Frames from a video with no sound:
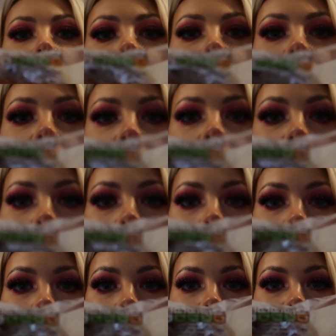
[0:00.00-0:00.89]
This is
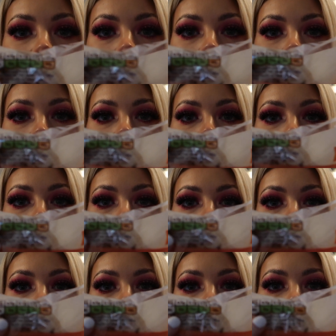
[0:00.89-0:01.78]
why I love crumpets,
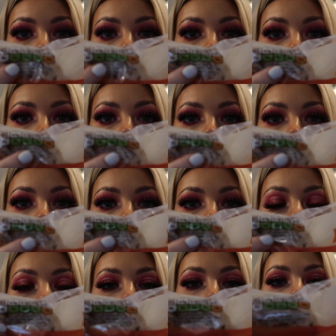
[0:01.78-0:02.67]
because look,
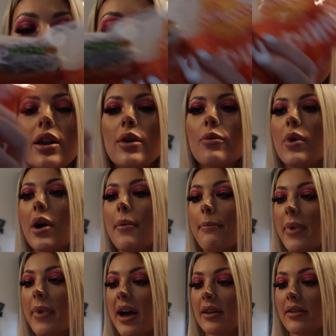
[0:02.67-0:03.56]
there's like only
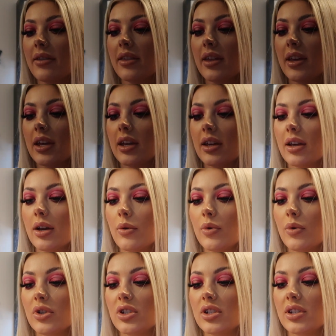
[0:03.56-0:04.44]
one bad thing,
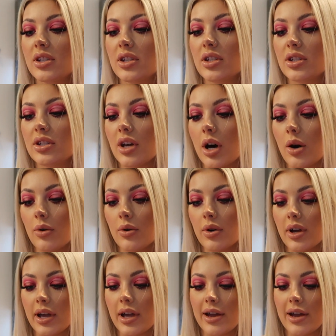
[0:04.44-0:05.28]
which is the salt.